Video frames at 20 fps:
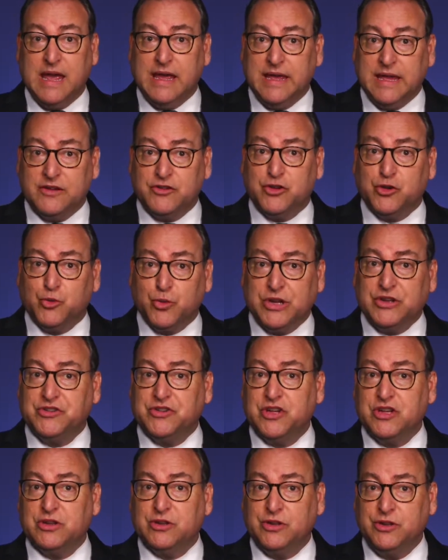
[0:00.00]
and to reach
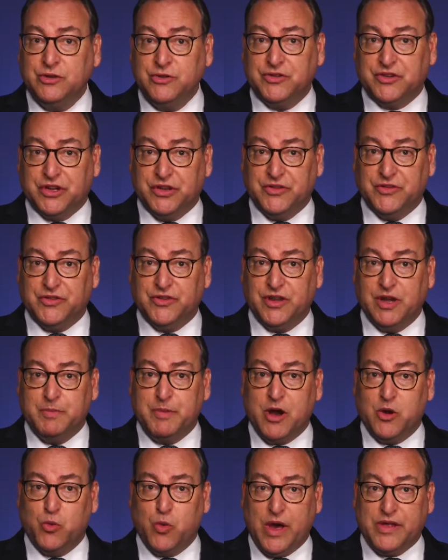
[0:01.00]
conclusions
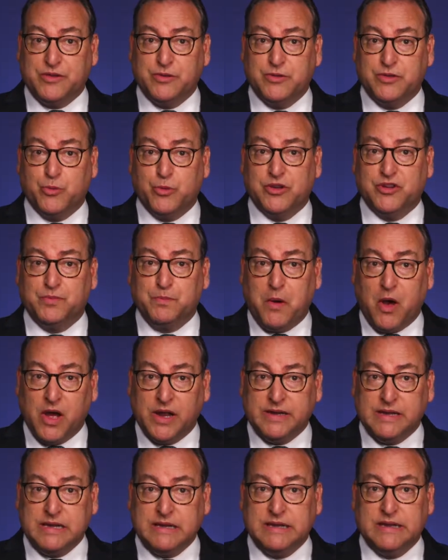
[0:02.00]
about whether the
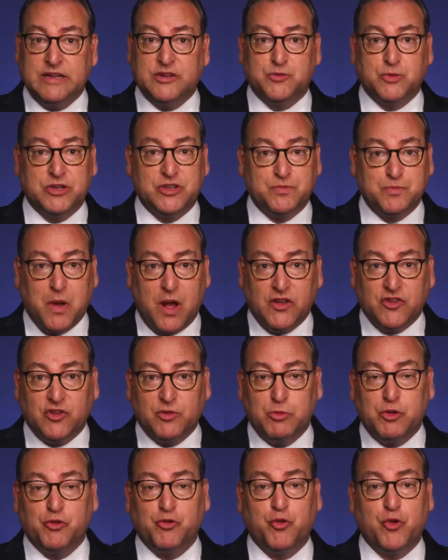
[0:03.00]
respondent is
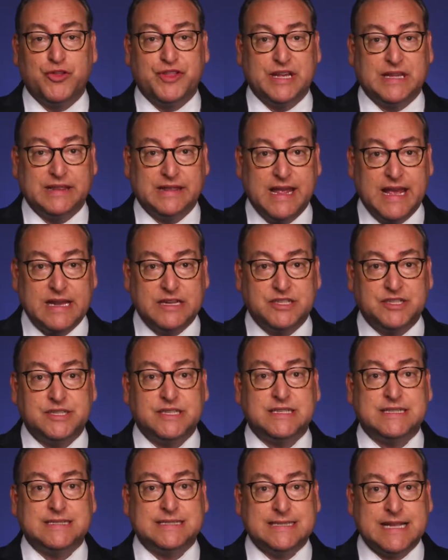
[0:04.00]
responsible for the
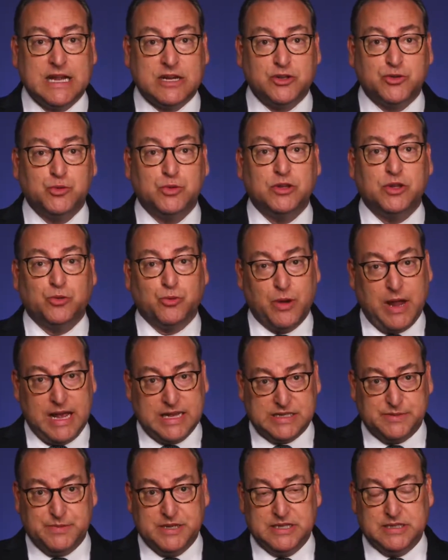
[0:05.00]
alleged sexual
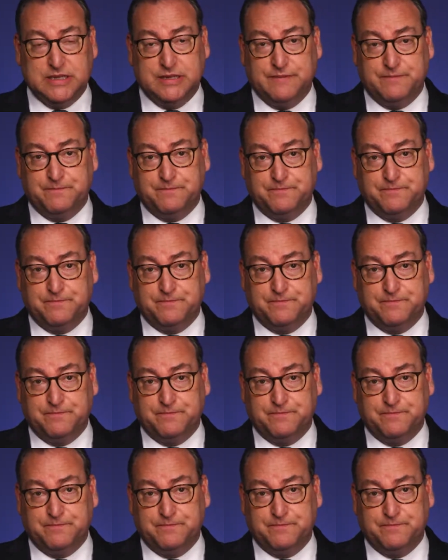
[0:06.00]
harassment.